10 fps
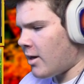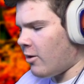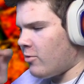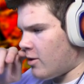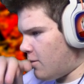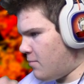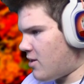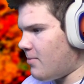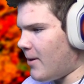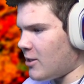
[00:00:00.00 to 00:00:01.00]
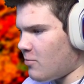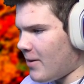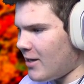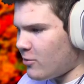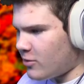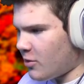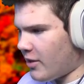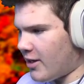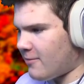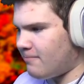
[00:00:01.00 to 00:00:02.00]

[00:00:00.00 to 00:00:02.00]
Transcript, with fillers: How is Mister Palu Palu doing?